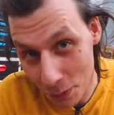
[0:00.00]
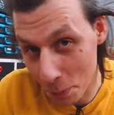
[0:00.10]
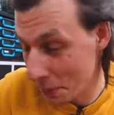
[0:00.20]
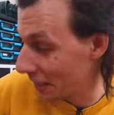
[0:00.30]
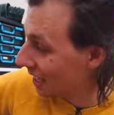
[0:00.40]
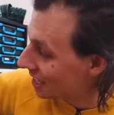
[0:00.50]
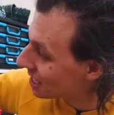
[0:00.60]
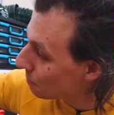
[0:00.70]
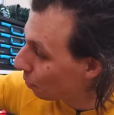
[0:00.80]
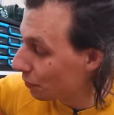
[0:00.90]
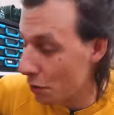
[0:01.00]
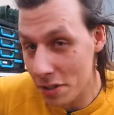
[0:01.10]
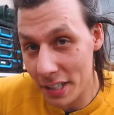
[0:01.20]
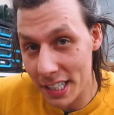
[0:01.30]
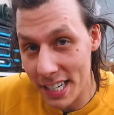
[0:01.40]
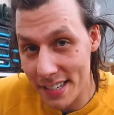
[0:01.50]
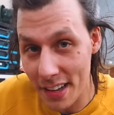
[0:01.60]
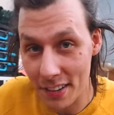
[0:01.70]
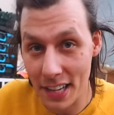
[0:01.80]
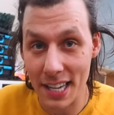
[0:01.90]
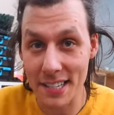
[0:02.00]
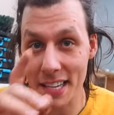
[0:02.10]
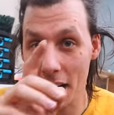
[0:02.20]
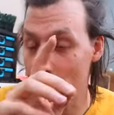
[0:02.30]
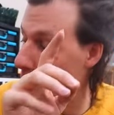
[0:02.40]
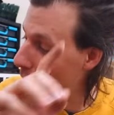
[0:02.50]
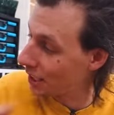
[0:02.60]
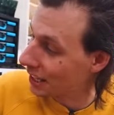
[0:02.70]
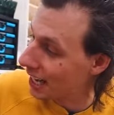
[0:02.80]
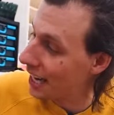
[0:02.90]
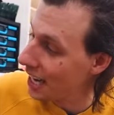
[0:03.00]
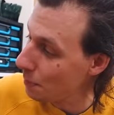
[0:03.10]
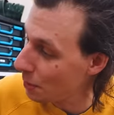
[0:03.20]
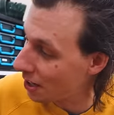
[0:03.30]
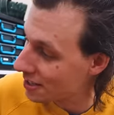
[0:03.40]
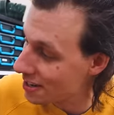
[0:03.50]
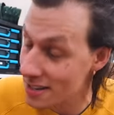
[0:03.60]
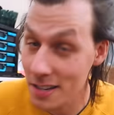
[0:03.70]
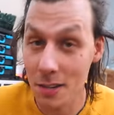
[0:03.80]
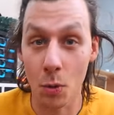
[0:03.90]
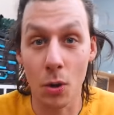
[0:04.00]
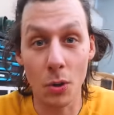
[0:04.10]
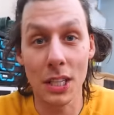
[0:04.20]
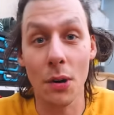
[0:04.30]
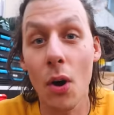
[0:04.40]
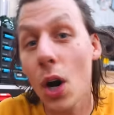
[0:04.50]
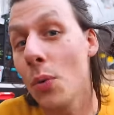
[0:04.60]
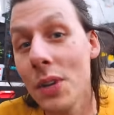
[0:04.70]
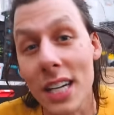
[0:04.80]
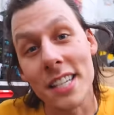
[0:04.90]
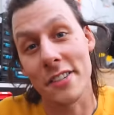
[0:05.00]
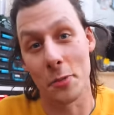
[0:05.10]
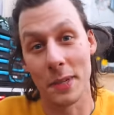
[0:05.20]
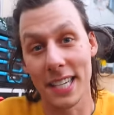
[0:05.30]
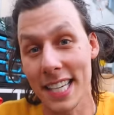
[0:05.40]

we'll build a smaller version of this that instead of holding the L boxes, will hold our own assortment